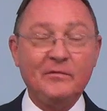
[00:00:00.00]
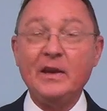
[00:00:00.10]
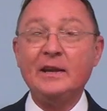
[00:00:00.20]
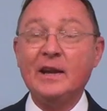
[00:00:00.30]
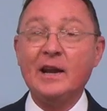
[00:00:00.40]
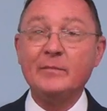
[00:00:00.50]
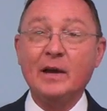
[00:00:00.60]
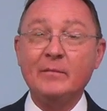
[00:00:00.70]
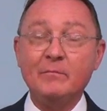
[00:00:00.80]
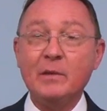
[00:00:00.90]
faded out of
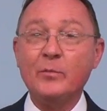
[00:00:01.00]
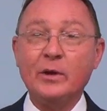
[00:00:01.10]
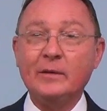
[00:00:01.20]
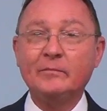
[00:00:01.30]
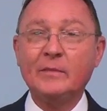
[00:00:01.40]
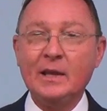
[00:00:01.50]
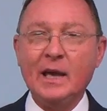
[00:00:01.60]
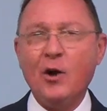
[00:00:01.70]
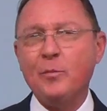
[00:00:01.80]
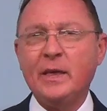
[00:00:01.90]
my memory.
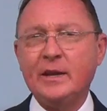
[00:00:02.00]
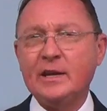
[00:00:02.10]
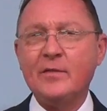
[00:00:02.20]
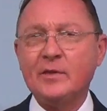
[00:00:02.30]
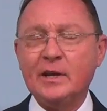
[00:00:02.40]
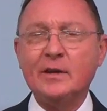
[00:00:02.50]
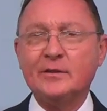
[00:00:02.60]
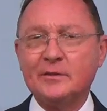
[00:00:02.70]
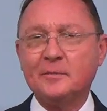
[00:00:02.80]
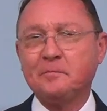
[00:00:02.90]
I hope that it never
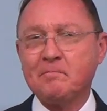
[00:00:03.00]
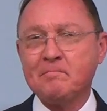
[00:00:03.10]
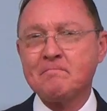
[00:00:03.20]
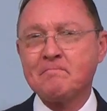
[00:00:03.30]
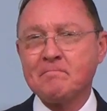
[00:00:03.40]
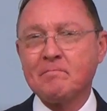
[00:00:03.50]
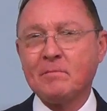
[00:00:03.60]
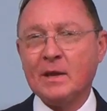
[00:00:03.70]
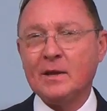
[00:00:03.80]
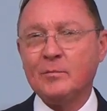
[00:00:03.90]
does.
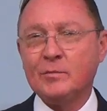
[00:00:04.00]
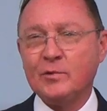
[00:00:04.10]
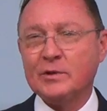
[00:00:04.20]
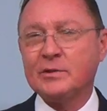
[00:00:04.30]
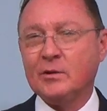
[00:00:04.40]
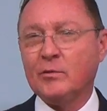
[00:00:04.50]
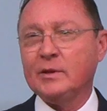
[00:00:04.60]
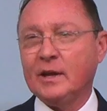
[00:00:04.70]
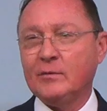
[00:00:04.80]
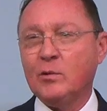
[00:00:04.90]
And trust the Lord
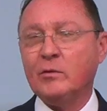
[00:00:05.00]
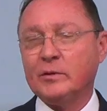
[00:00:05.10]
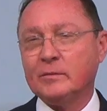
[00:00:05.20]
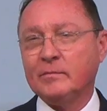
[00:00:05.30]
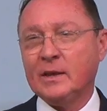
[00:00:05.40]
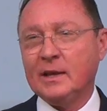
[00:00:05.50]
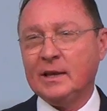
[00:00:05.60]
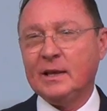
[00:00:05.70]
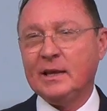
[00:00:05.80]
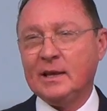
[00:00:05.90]
that it won't.
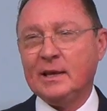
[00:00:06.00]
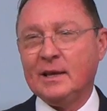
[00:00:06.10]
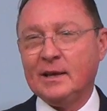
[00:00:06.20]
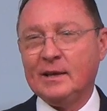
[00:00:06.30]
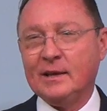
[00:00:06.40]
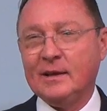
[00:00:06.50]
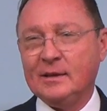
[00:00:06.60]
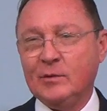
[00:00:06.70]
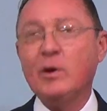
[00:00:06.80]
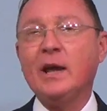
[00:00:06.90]

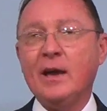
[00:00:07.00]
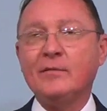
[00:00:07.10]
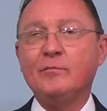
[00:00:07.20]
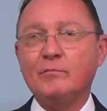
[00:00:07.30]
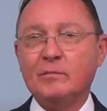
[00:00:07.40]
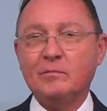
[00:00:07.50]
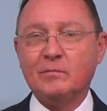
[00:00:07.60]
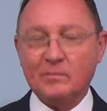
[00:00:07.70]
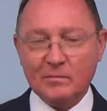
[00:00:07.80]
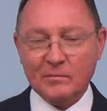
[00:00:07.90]
You want to have
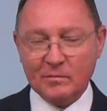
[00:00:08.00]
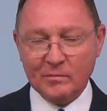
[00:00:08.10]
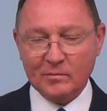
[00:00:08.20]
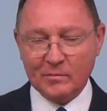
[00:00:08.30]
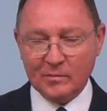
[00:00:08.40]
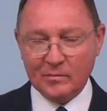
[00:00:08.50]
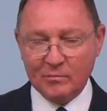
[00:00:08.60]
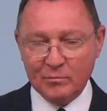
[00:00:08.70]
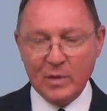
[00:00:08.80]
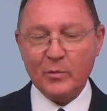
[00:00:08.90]

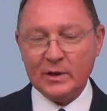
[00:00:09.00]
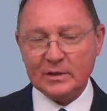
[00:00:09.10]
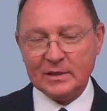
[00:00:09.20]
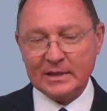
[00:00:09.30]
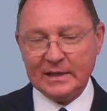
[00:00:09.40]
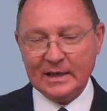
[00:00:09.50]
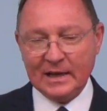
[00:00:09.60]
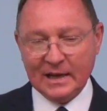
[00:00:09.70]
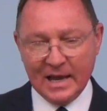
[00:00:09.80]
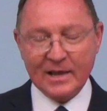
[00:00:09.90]
memories
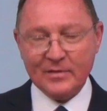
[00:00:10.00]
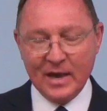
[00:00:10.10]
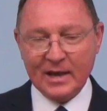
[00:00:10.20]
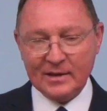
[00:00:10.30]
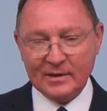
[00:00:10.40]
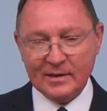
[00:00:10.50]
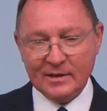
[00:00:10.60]
like that